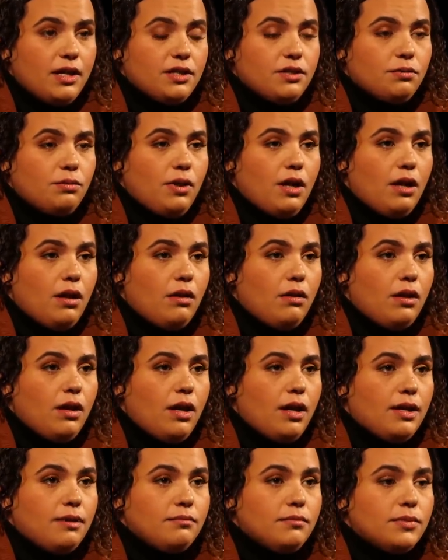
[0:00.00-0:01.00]
As well.
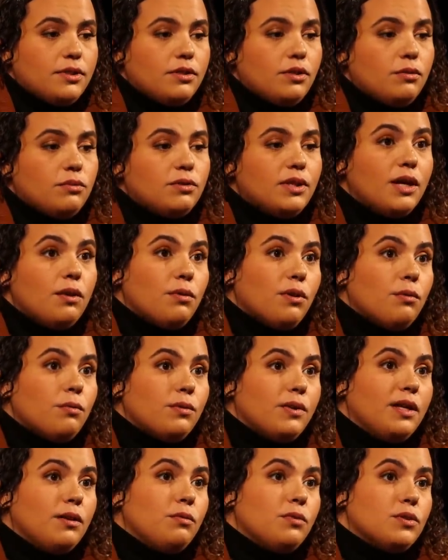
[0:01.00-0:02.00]
So
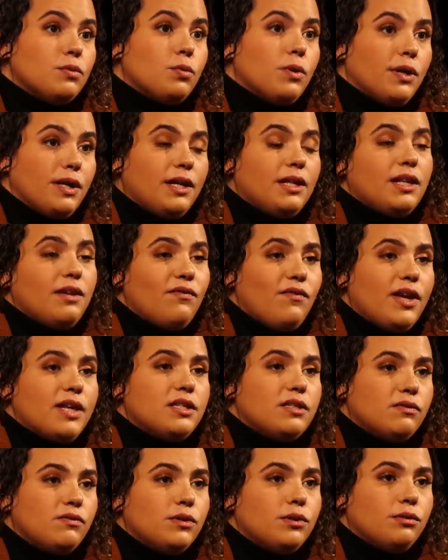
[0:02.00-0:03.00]
he was working the
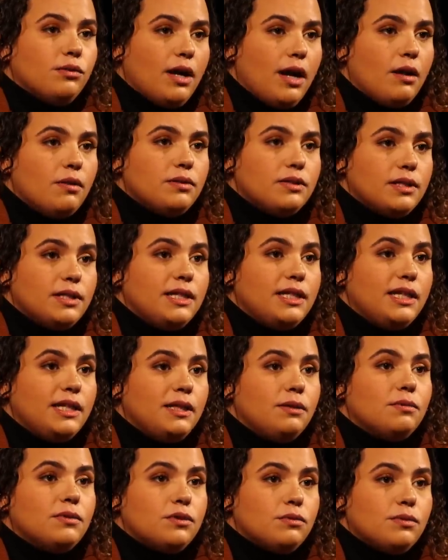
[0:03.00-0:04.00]
festival grounds, and
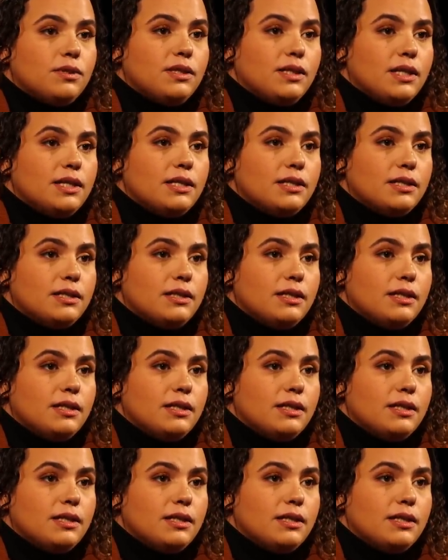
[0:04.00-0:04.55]
he was with us.